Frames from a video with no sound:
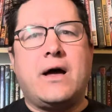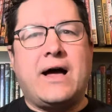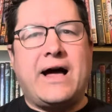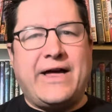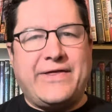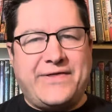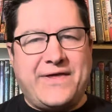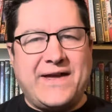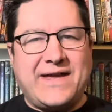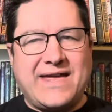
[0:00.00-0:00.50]

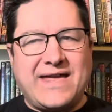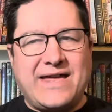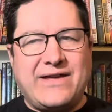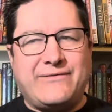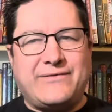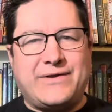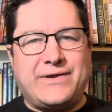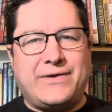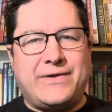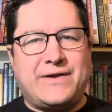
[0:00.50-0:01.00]
I think
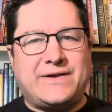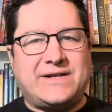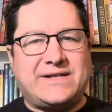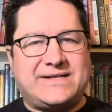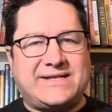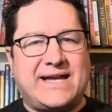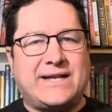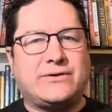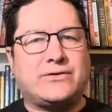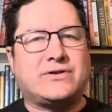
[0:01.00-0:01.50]
even the
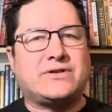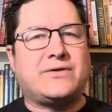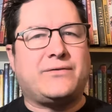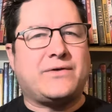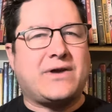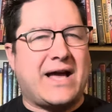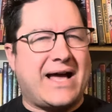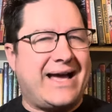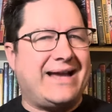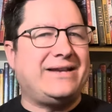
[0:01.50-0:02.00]
dissenters have
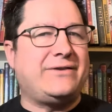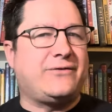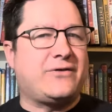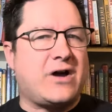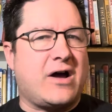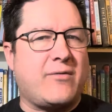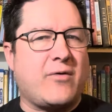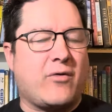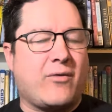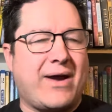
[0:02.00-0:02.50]
kind of
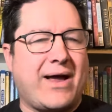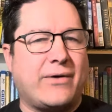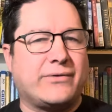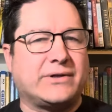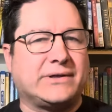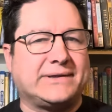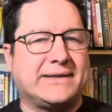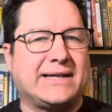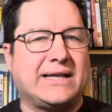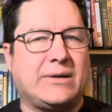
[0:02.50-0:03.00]
come around
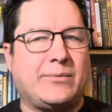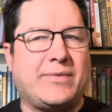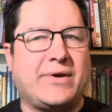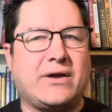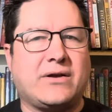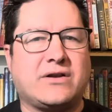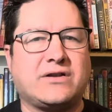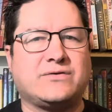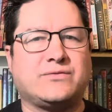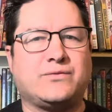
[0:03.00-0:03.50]
a little bit,
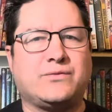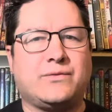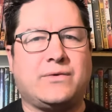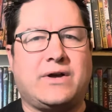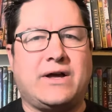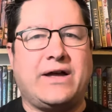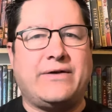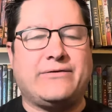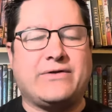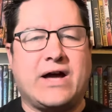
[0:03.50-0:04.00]
because
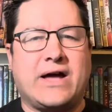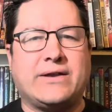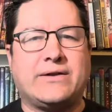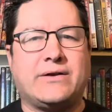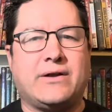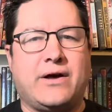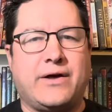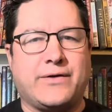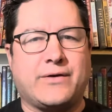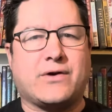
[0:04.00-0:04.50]
I've gotten
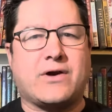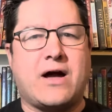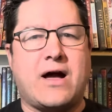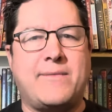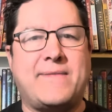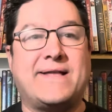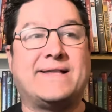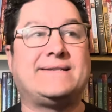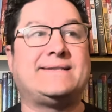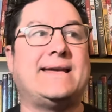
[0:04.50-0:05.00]
other
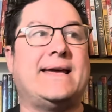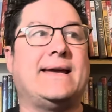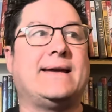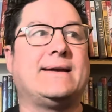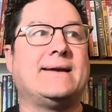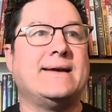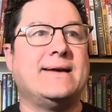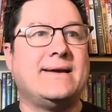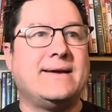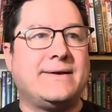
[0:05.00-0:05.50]
comments
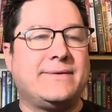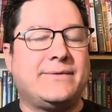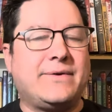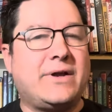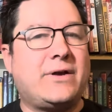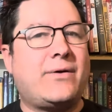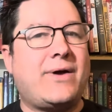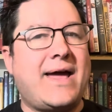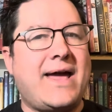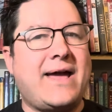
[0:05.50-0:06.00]
saying, you
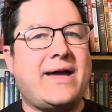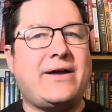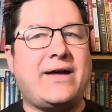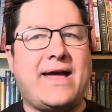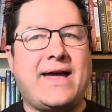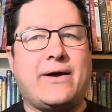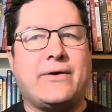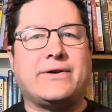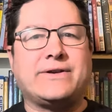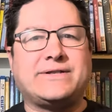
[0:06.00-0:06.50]
know, hey,
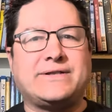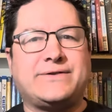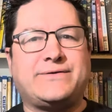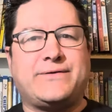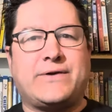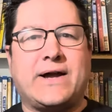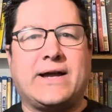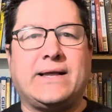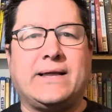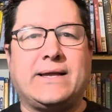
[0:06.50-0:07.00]
Harris is
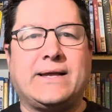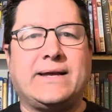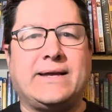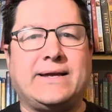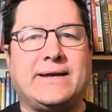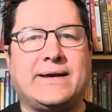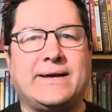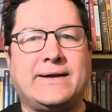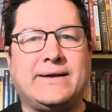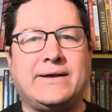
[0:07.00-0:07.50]
finally,
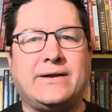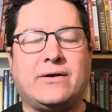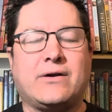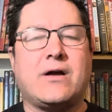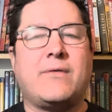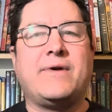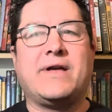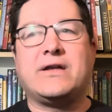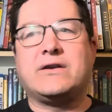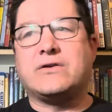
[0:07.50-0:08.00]
you know,
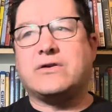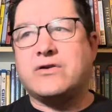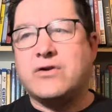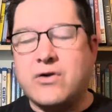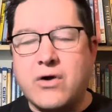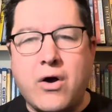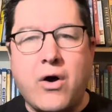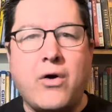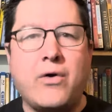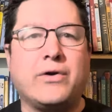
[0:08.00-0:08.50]
coming into
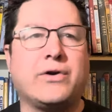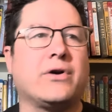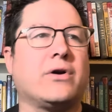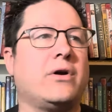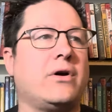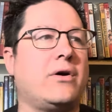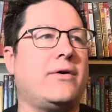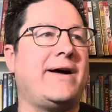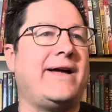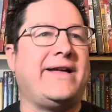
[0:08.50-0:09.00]
her own, or,
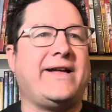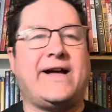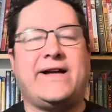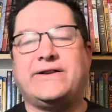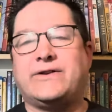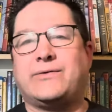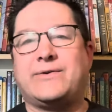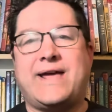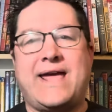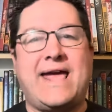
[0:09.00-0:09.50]
oh, I
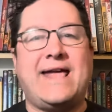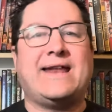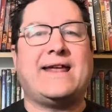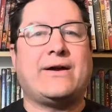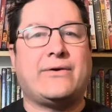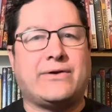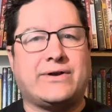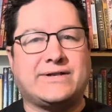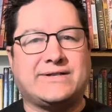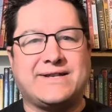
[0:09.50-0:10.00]
don't hate
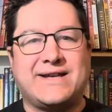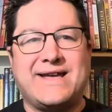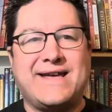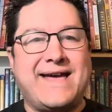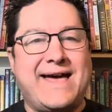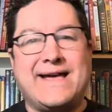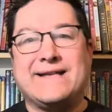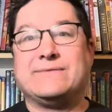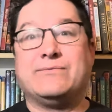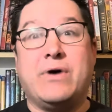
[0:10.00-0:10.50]
Harris
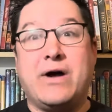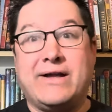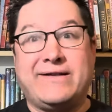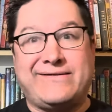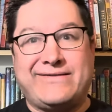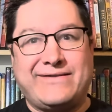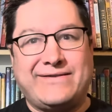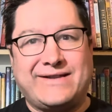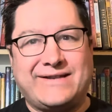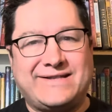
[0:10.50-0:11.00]
as
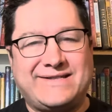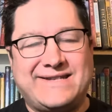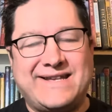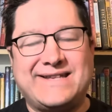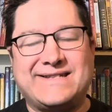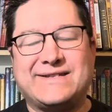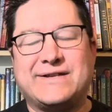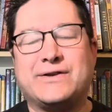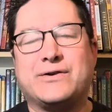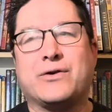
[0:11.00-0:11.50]
much this
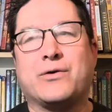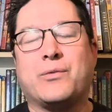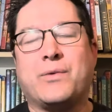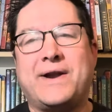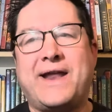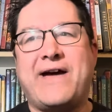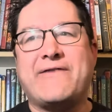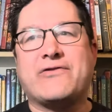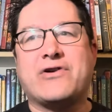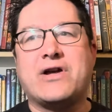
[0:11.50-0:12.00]
season, or
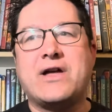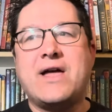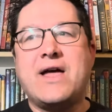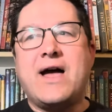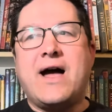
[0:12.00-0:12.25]
whatever.